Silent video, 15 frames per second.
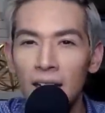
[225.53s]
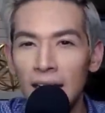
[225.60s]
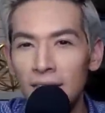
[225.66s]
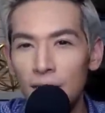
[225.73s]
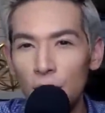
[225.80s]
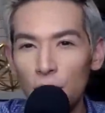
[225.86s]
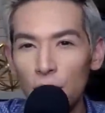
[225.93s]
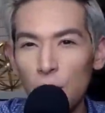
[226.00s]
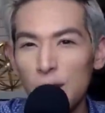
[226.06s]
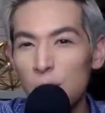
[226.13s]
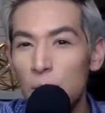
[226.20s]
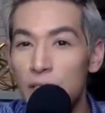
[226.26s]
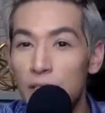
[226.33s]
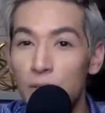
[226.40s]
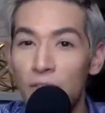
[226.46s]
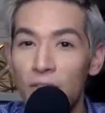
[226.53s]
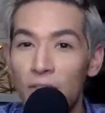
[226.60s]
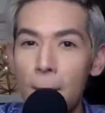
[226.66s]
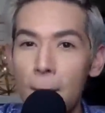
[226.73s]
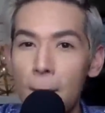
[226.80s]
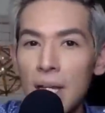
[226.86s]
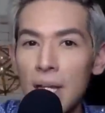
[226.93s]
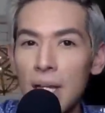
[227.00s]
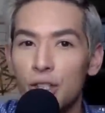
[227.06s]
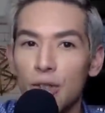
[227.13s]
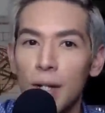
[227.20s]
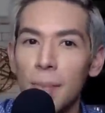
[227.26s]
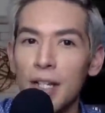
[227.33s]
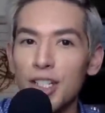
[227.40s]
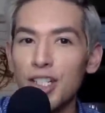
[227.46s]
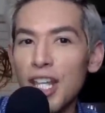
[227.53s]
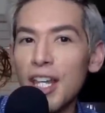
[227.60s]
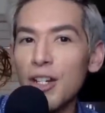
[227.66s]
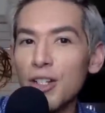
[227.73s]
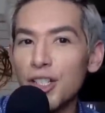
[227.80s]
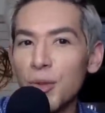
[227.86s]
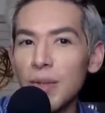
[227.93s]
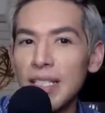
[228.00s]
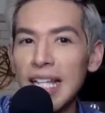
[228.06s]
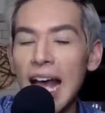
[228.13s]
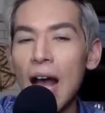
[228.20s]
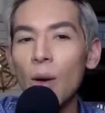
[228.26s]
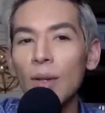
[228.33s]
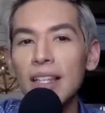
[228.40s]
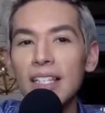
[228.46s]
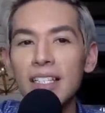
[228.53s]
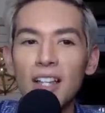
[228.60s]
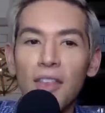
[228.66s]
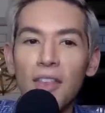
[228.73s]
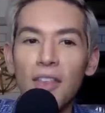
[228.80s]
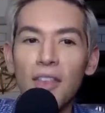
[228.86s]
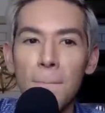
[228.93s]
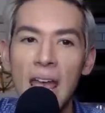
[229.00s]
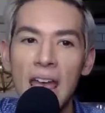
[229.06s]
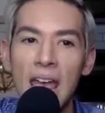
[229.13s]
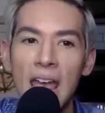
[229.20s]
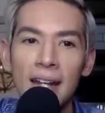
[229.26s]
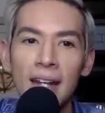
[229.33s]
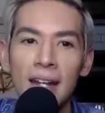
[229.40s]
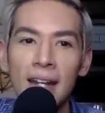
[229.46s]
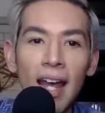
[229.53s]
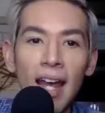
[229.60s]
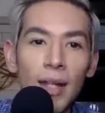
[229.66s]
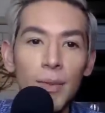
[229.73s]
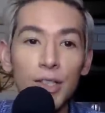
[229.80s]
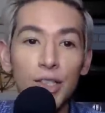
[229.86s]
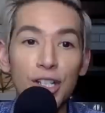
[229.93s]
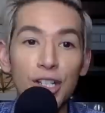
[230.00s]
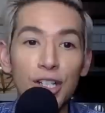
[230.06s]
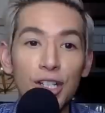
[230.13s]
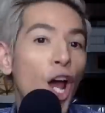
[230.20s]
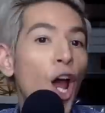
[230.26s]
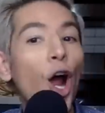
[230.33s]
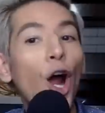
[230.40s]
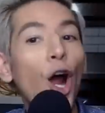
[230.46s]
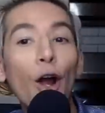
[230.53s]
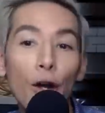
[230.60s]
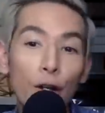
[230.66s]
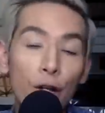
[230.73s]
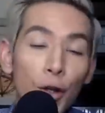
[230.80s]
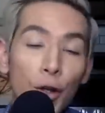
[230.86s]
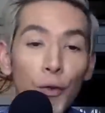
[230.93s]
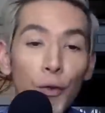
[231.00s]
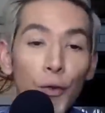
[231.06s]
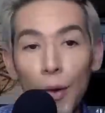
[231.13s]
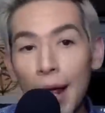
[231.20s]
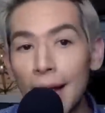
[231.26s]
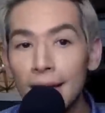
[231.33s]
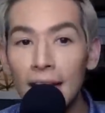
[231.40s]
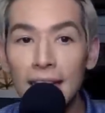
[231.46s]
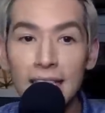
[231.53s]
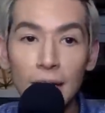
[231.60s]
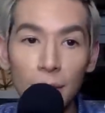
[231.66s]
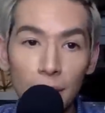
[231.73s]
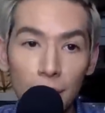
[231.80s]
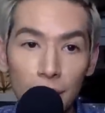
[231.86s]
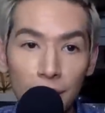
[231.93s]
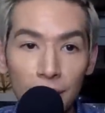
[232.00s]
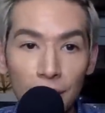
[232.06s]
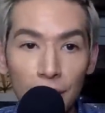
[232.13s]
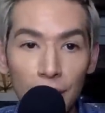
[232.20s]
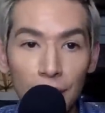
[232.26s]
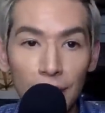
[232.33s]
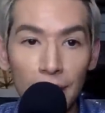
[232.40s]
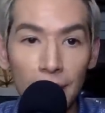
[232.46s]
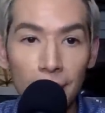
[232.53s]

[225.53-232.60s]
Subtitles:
even though he wasn't much of a mystery, because here she was out with this other man, and it was just her new friend. That's how we'd refer to him.